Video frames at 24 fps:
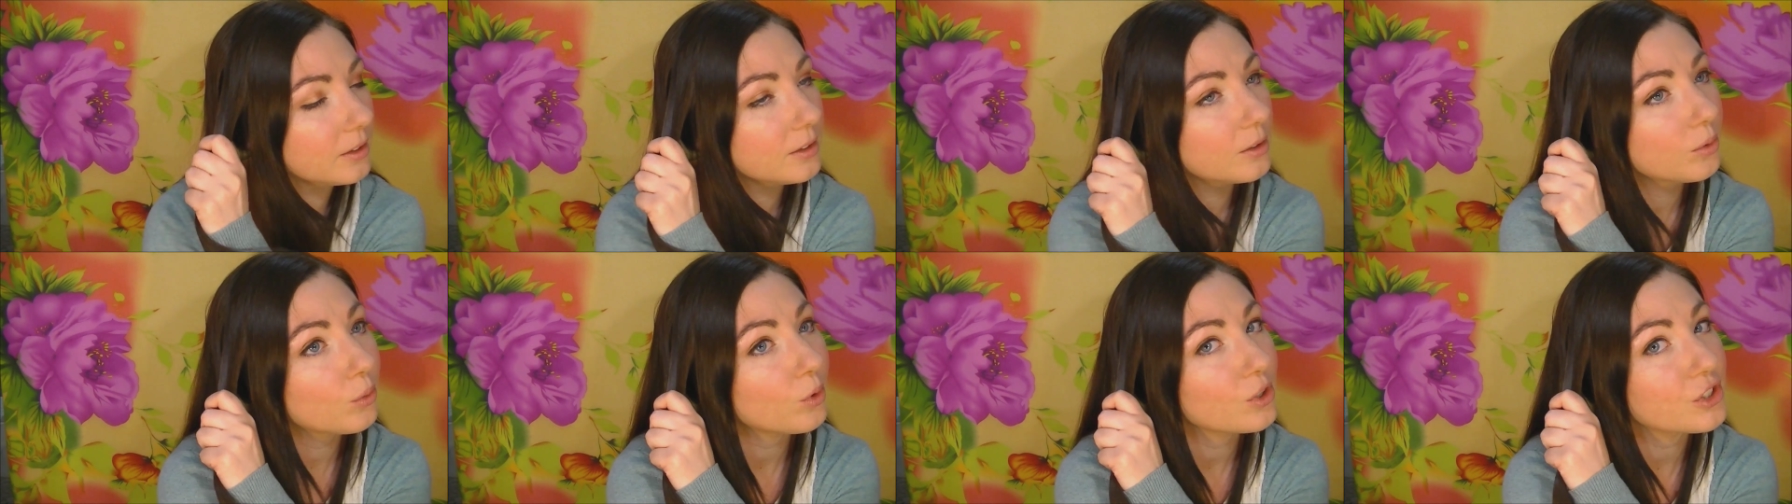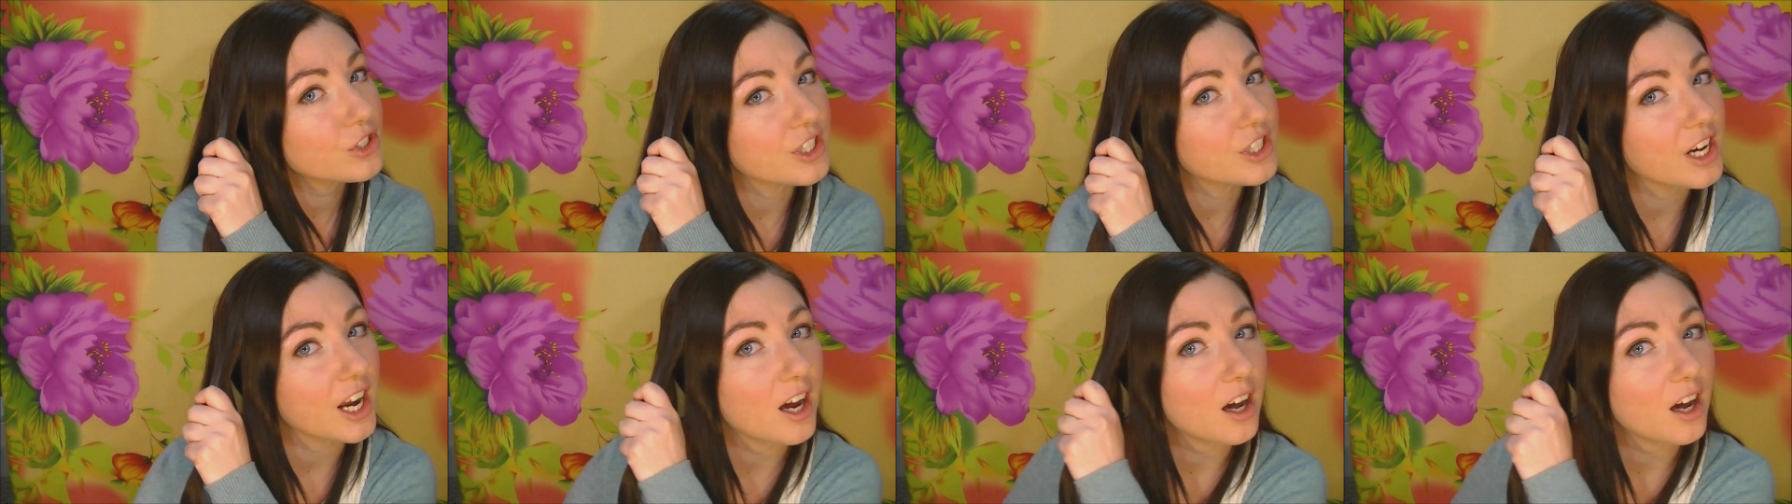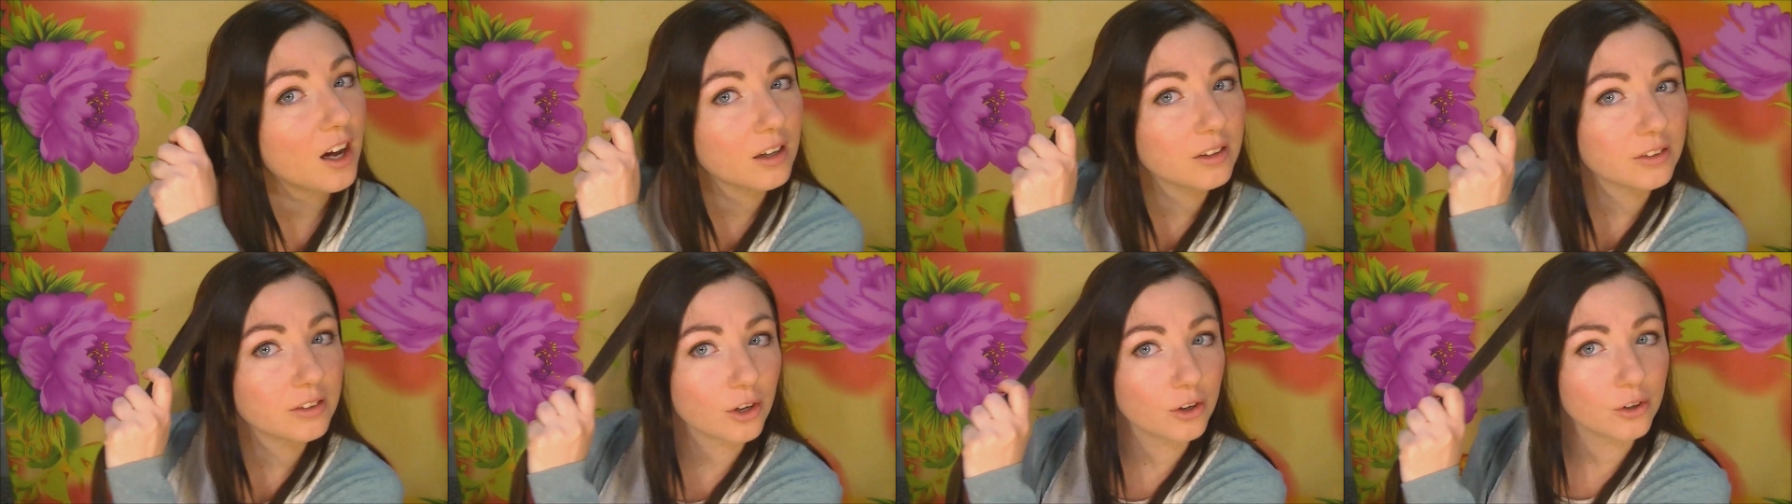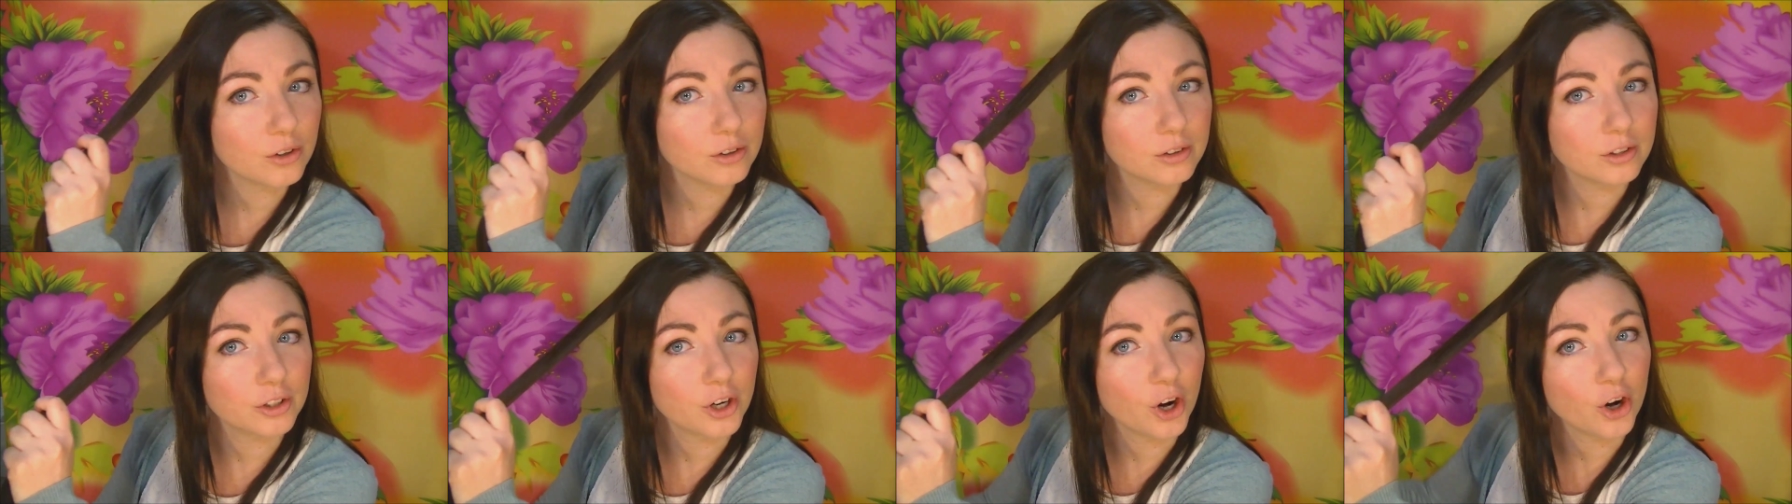wash it out,
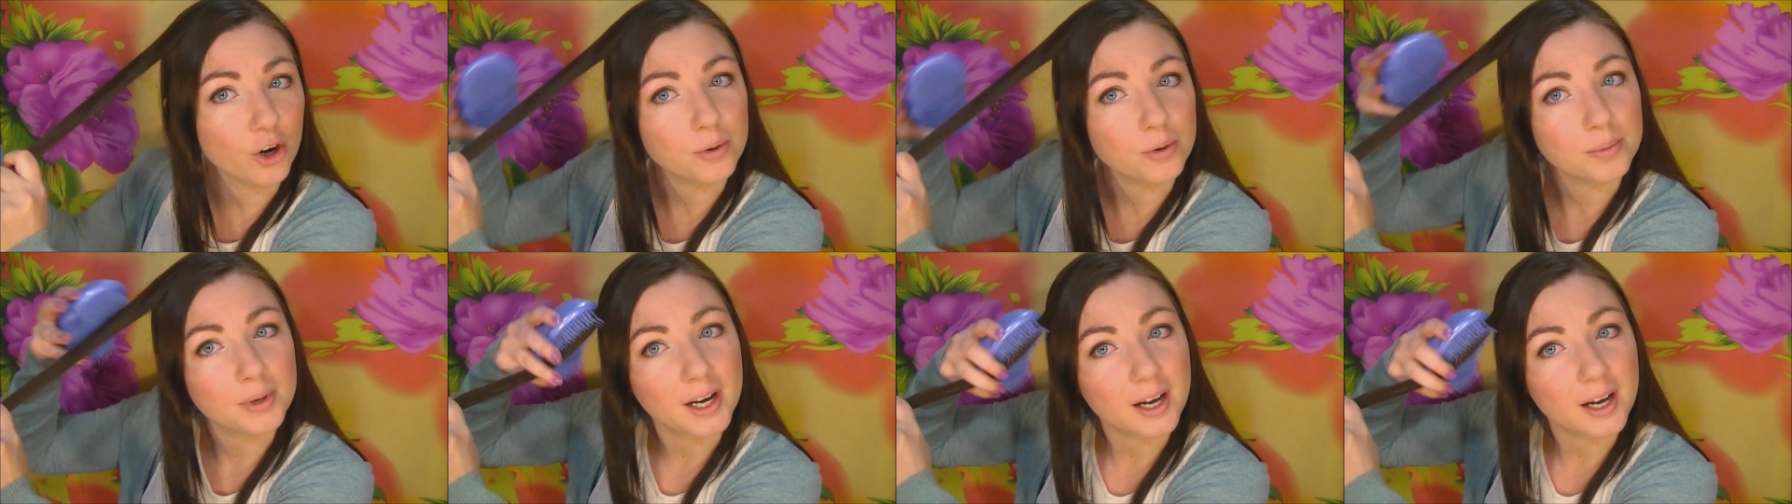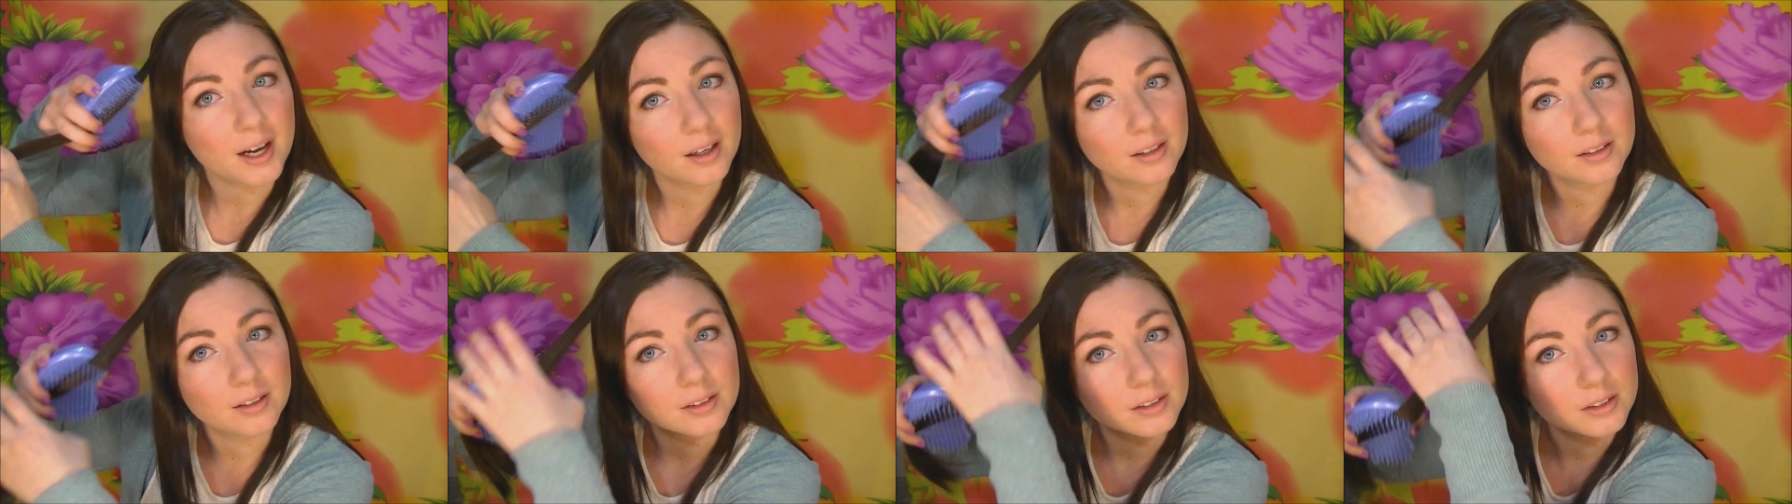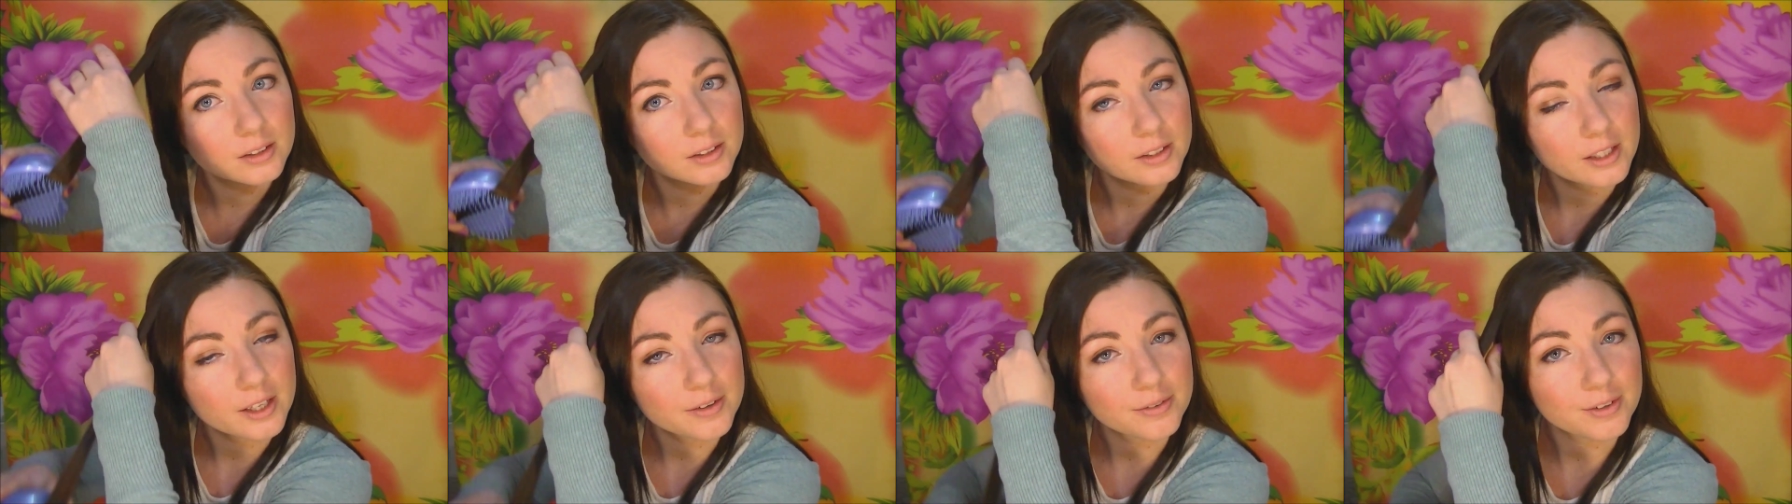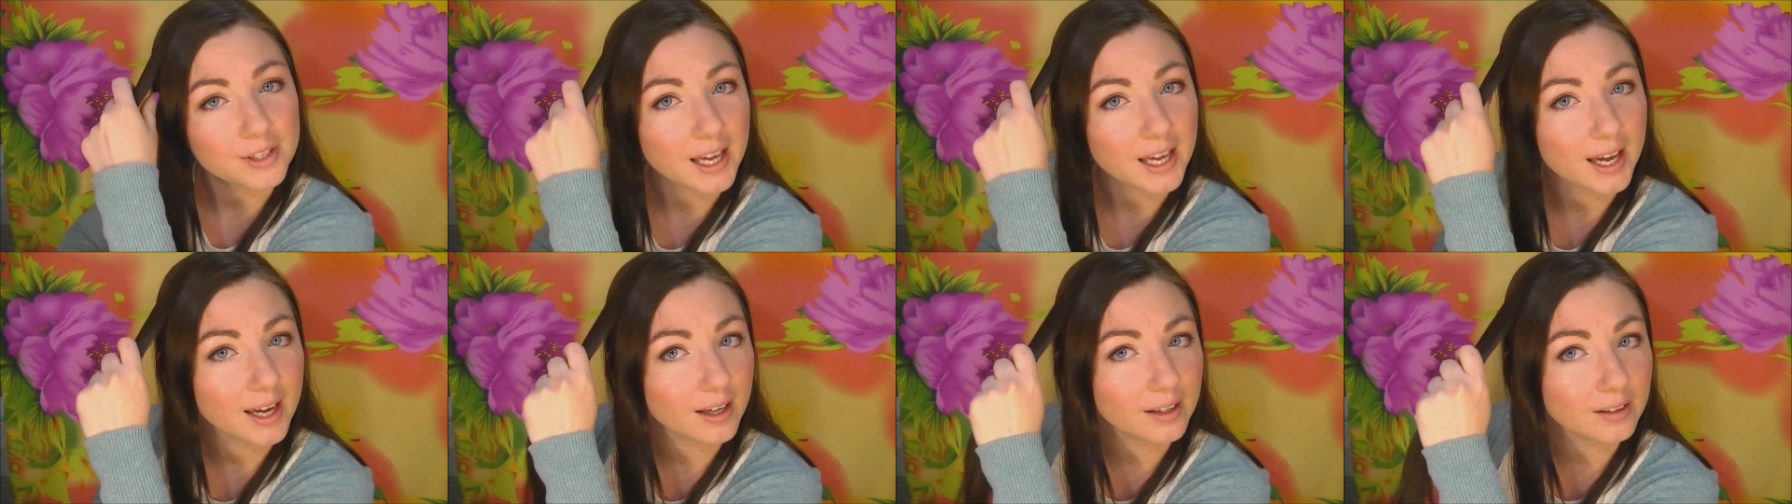don't comb it out if you
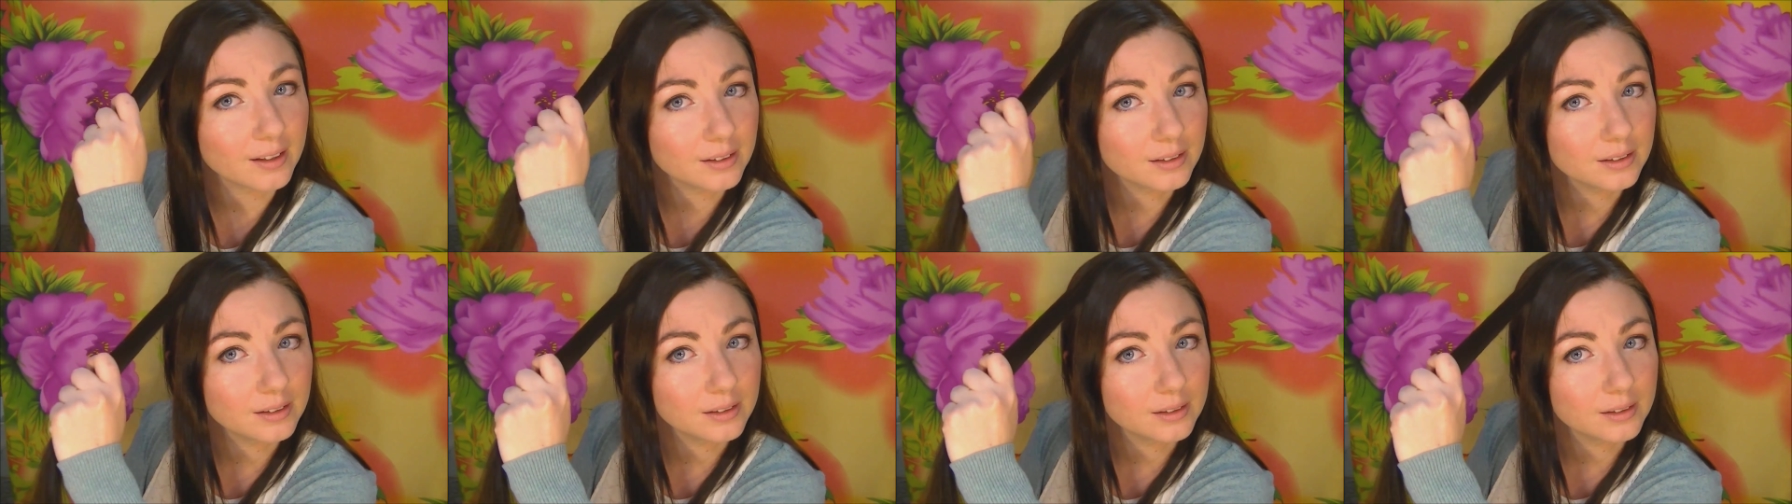can.